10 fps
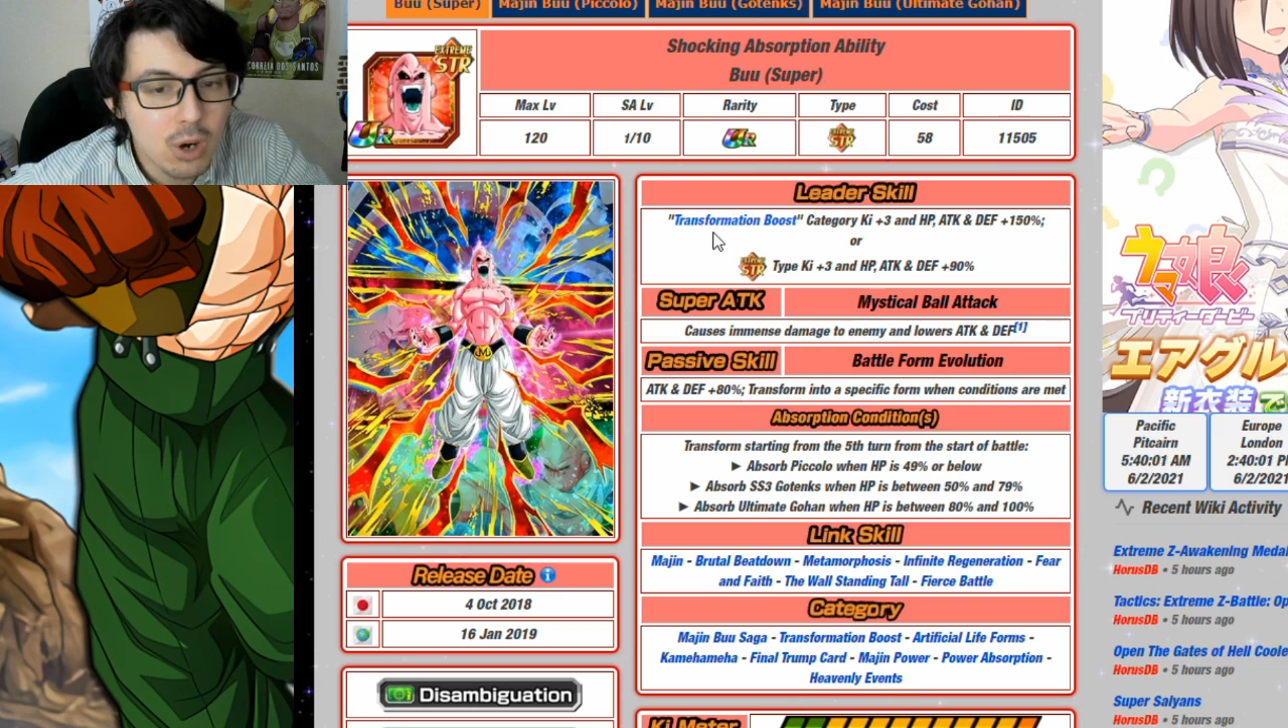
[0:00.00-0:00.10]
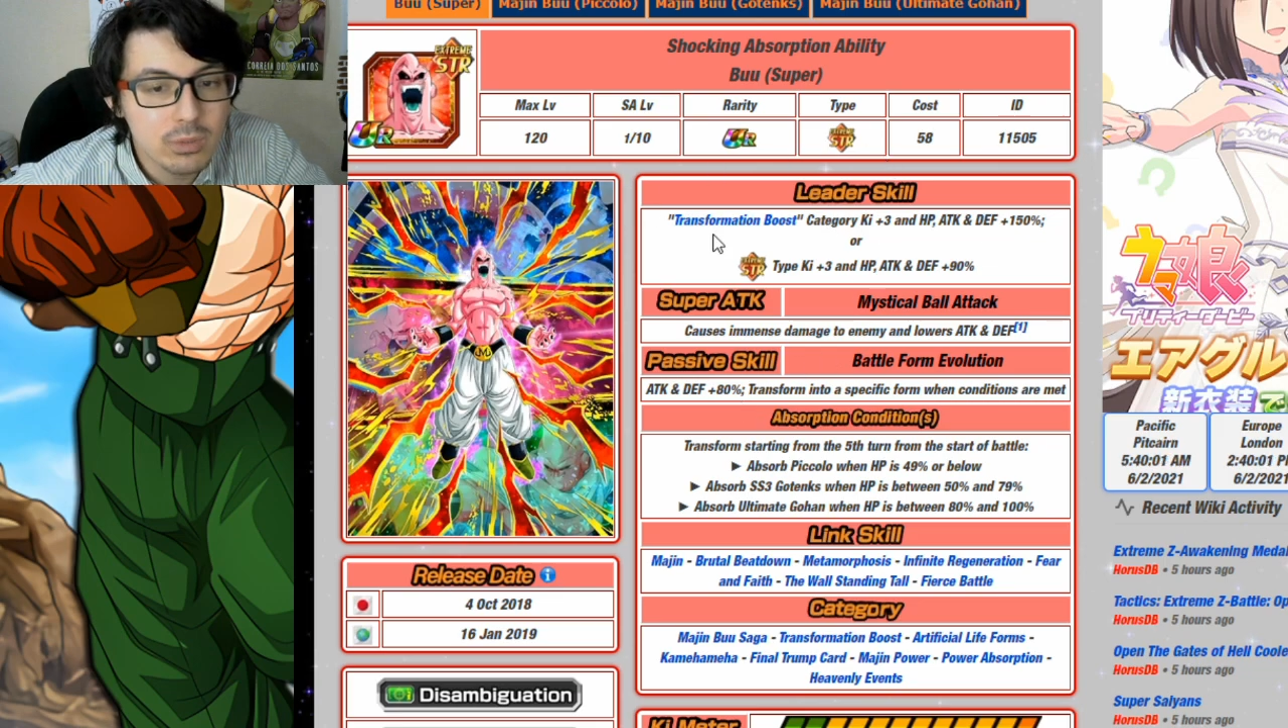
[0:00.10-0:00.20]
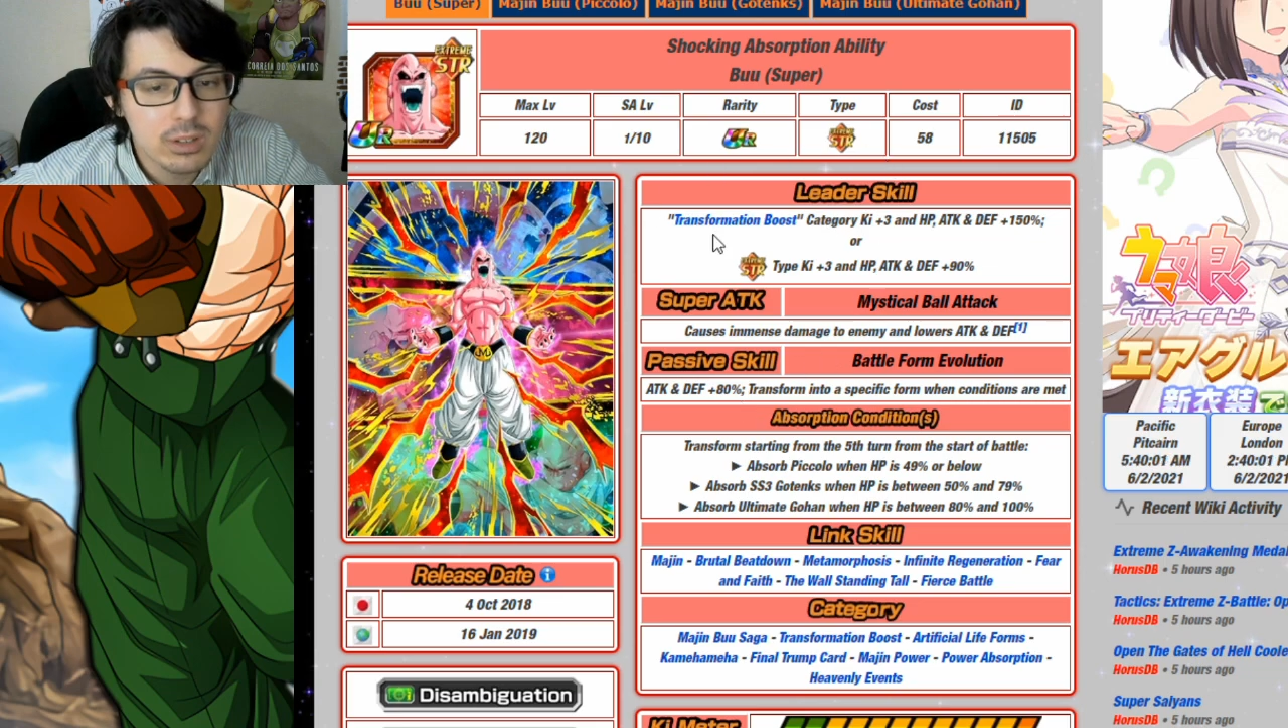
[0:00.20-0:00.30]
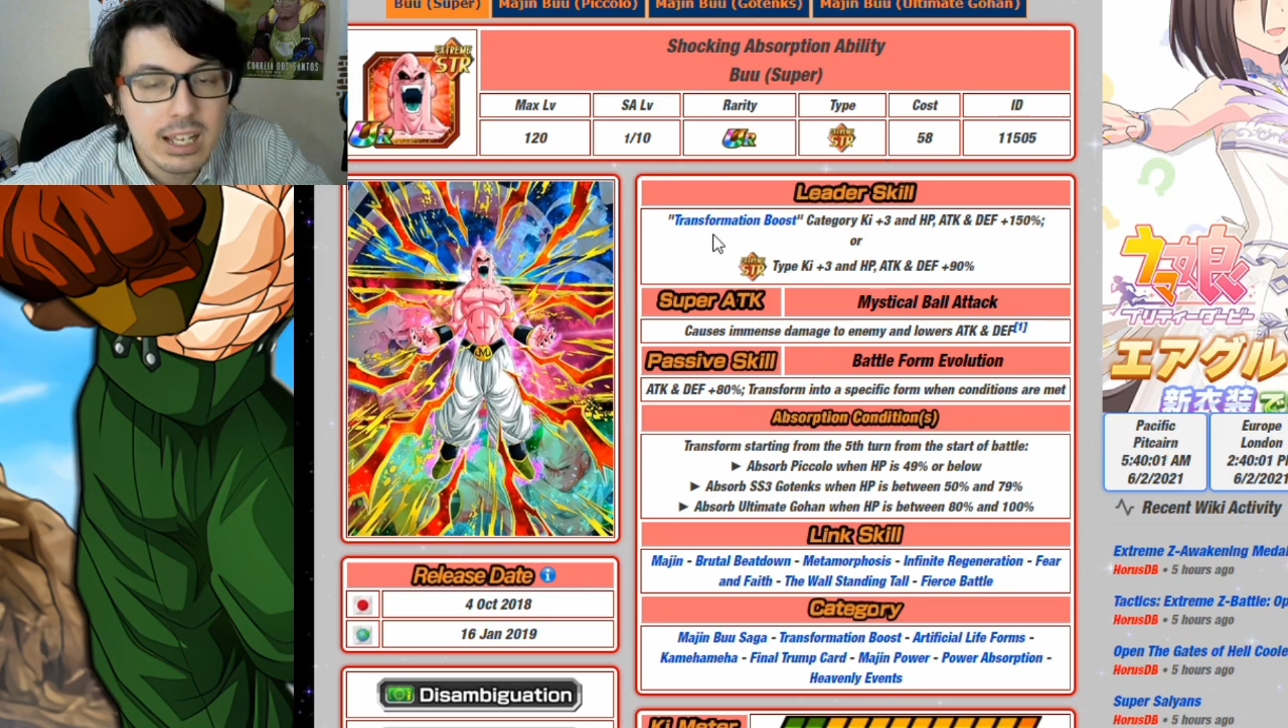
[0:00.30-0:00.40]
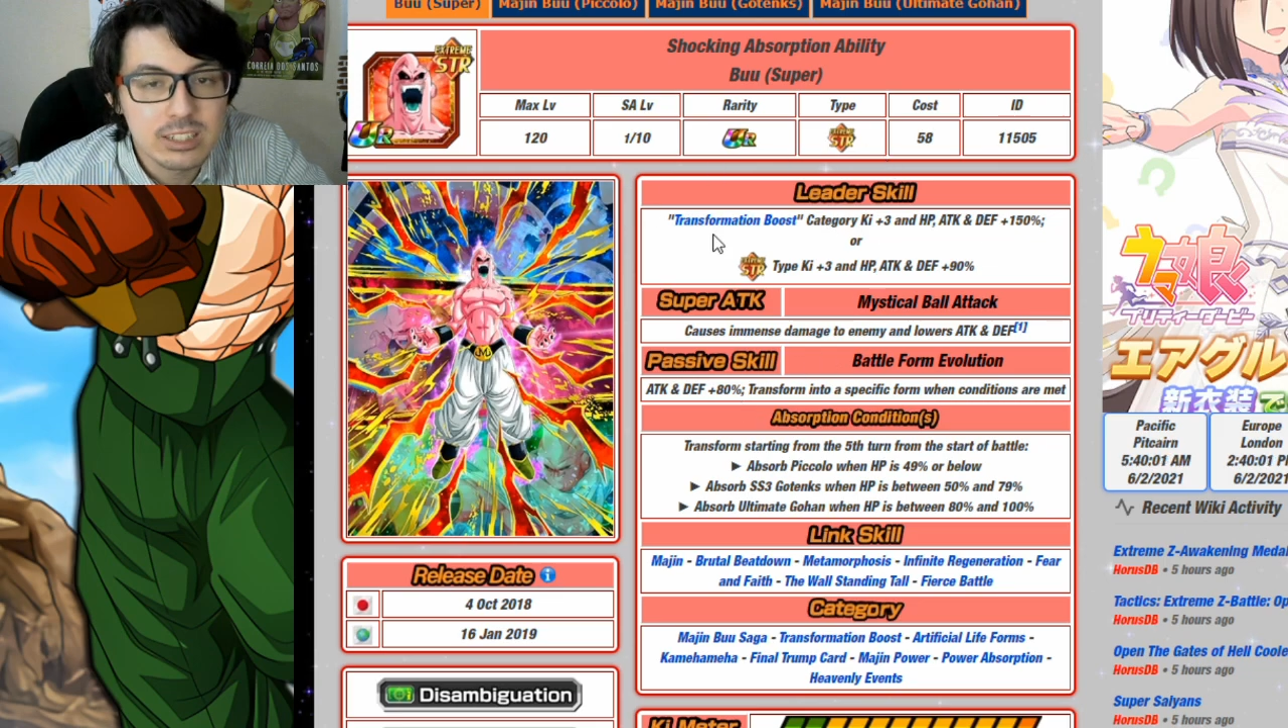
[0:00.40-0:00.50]

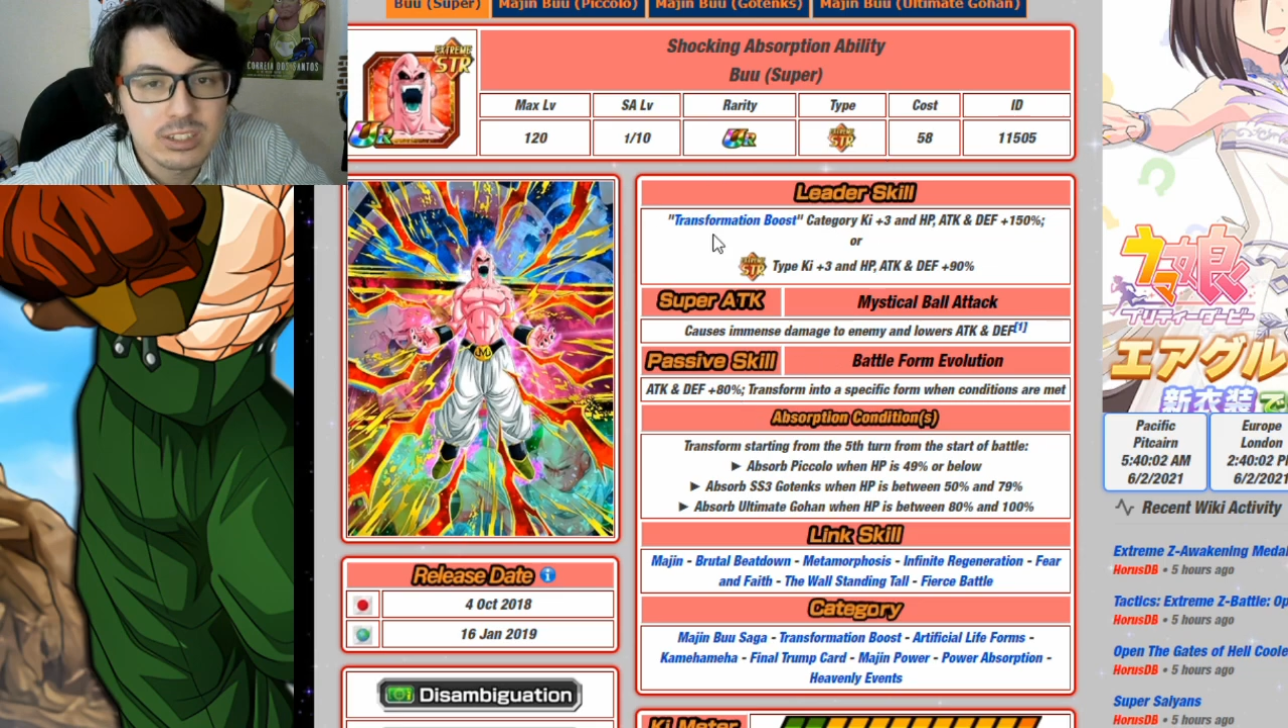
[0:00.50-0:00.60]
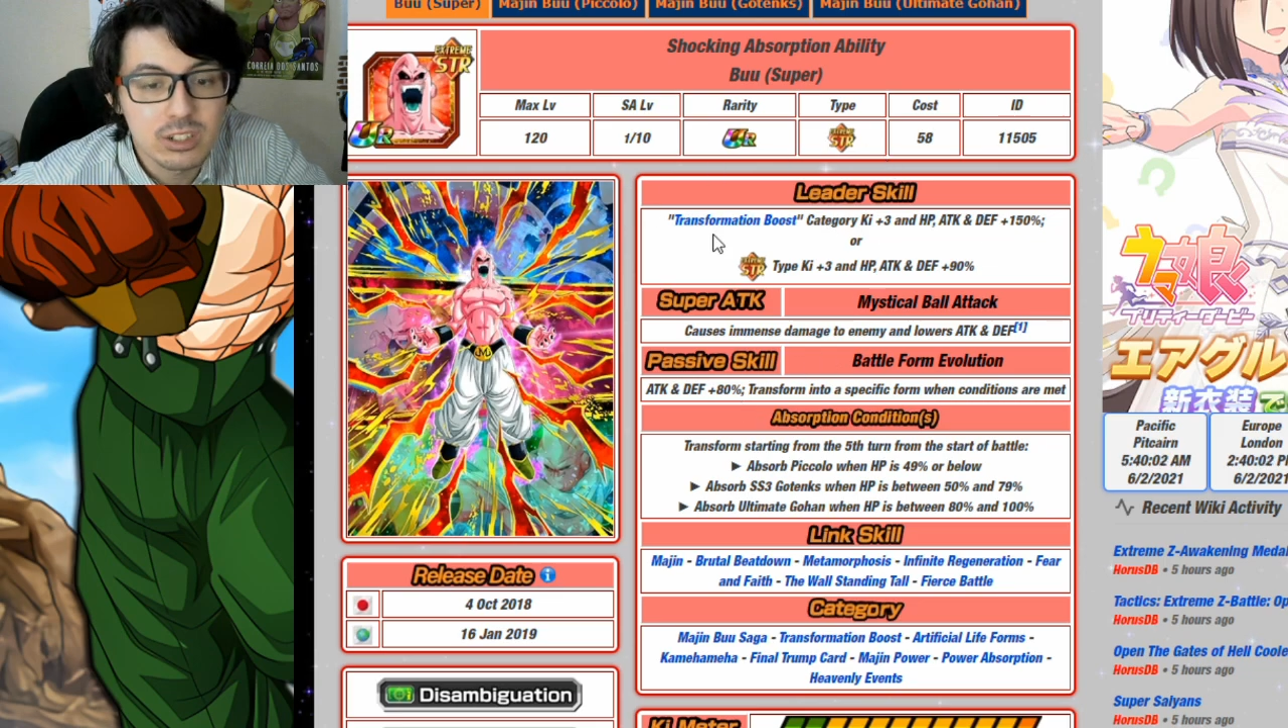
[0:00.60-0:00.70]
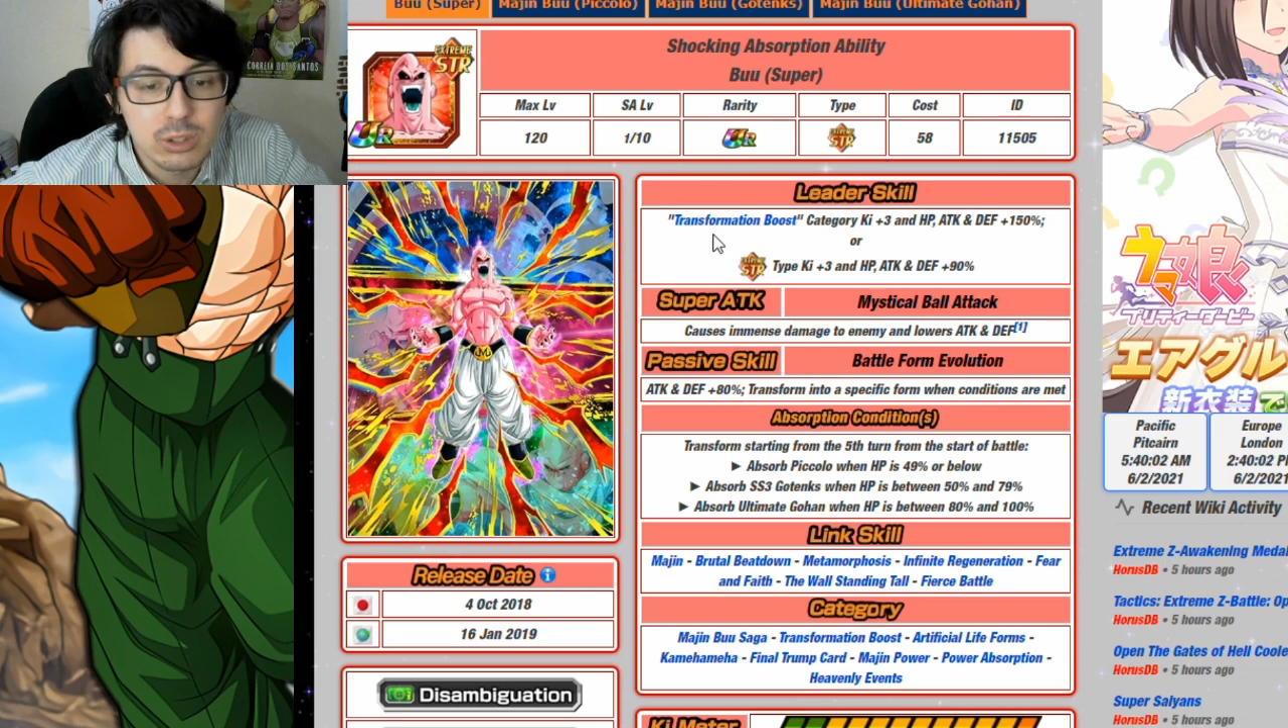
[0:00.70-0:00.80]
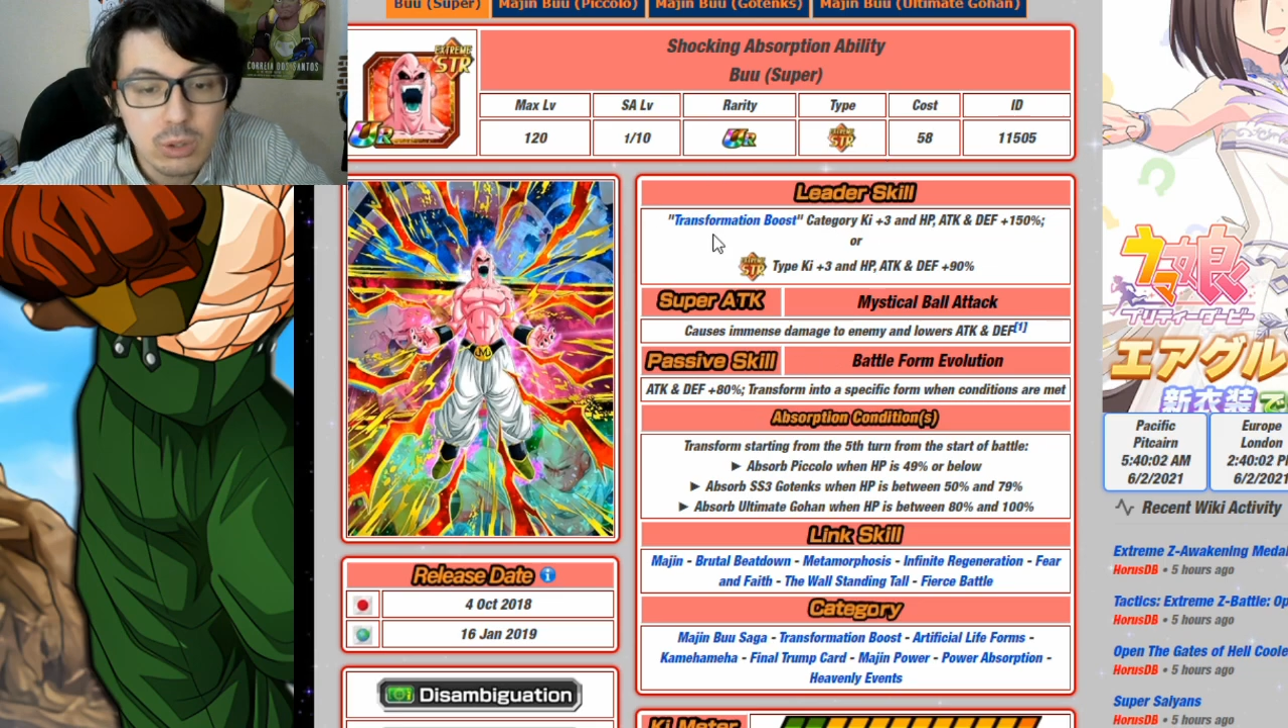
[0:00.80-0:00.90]
over STR